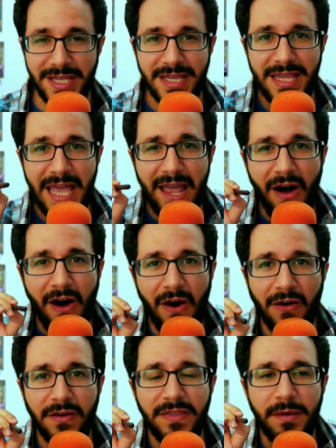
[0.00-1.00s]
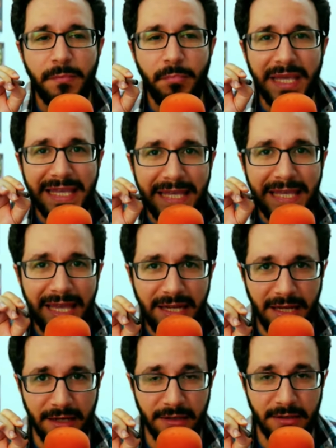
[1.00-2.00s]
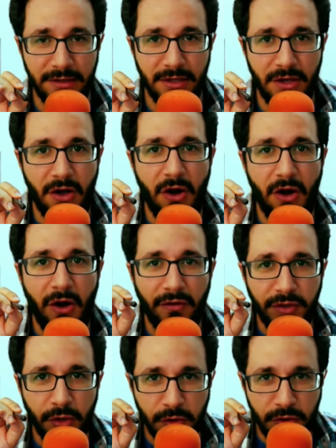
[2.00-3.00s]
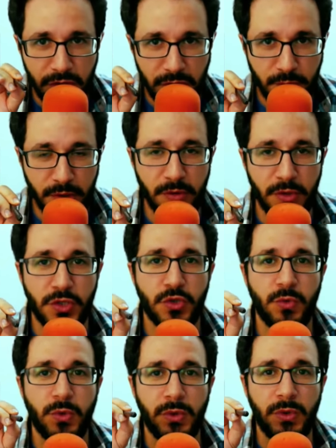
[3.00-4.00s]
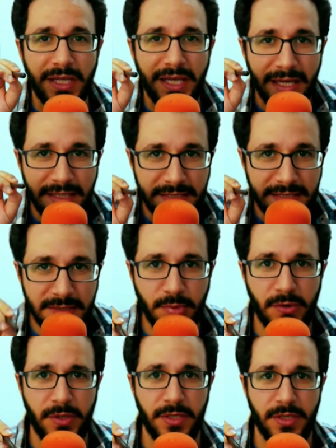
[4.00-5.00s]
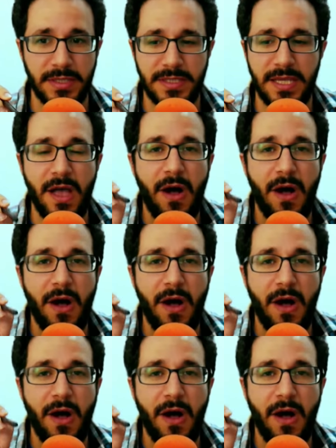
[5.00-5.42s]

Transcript: they are the beginning of your spiritual experience,